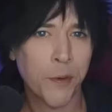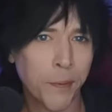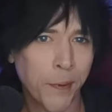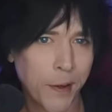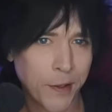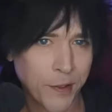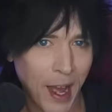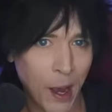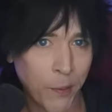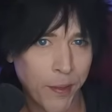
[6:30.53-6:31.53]
players
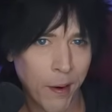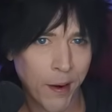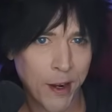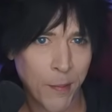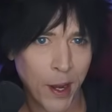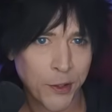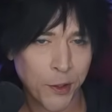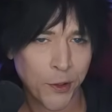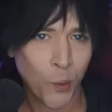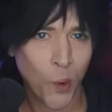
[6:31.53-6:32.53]
out there in
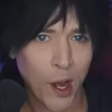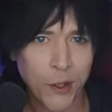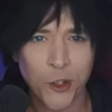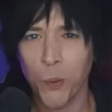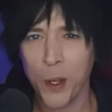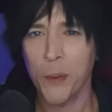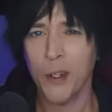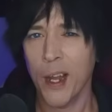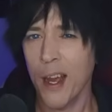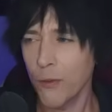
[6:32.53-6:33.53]
Monster Hunter Wild, so we
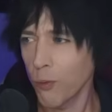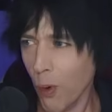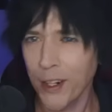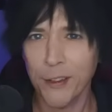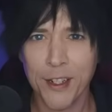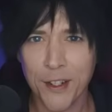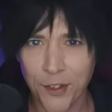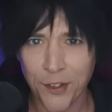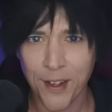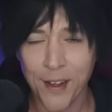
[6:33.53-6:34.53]
were kind of wondering to
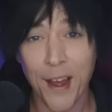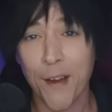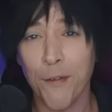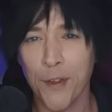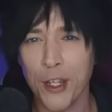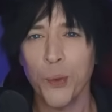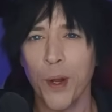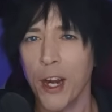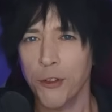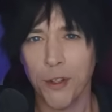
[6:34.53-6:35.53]
see if this
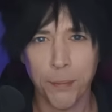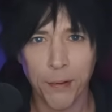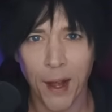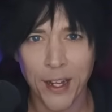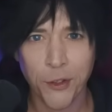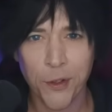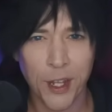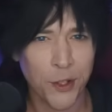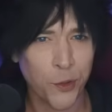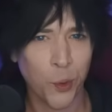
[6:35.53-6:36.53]
would actually apply to
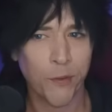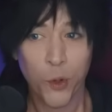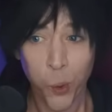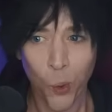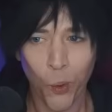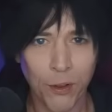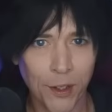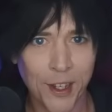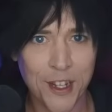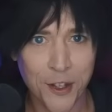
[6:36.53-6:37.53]
the sort of cool
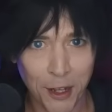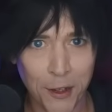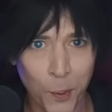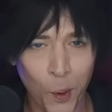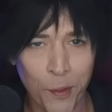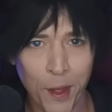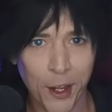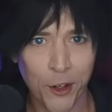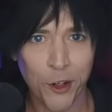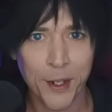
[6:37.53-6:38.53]
looking teleport that
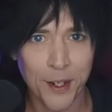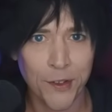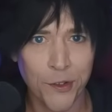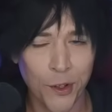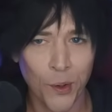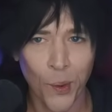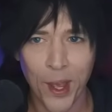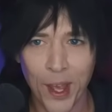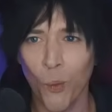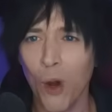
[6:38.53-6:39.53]
Akuma does do,
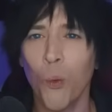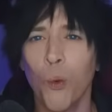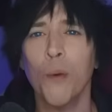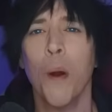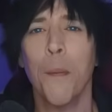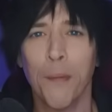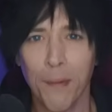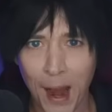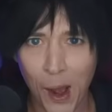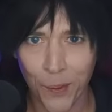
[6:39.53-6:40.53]
and well, we're
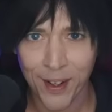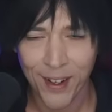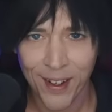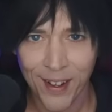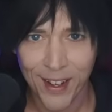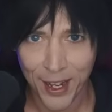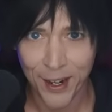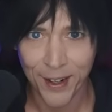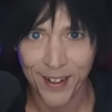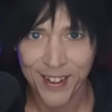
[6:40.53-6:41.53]
proud
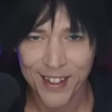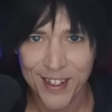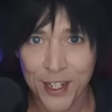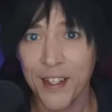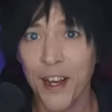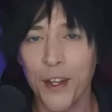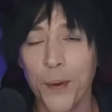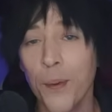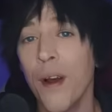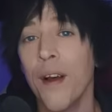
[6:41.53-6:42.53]
here to tell
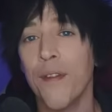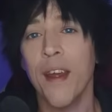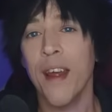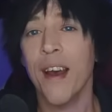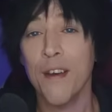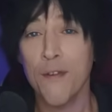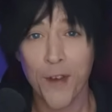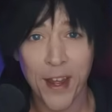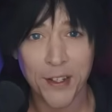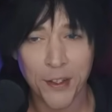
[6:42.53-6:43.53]
you that yeah,
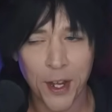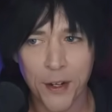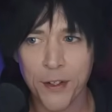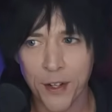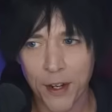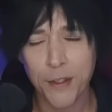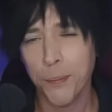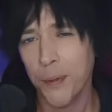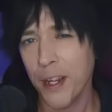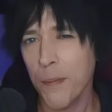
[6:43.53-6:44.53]
Evade Extender does
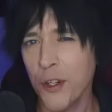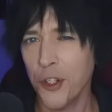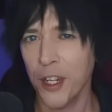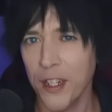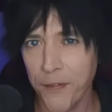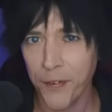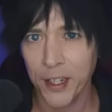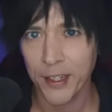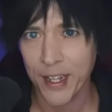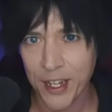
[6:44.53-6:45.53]
pretty much
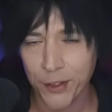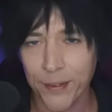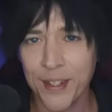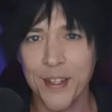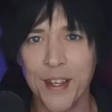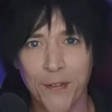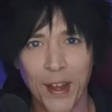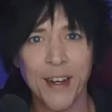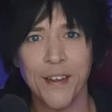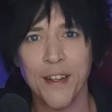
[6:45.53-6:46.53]
significantly increase the
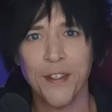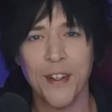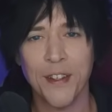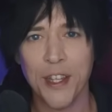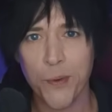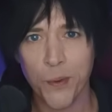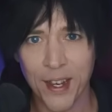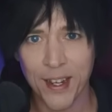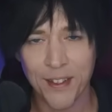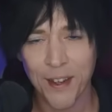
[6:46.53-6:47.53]
evade distance that you
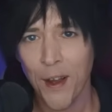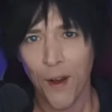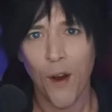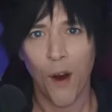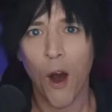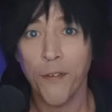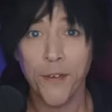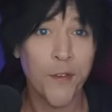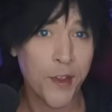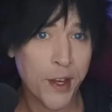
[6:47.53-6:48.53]
get
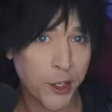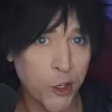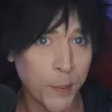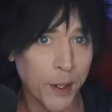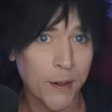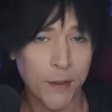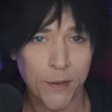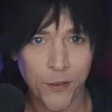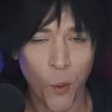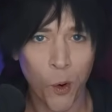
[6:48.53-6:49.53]
off of the Akuma
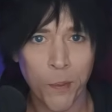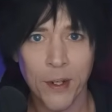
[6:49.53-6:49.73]
form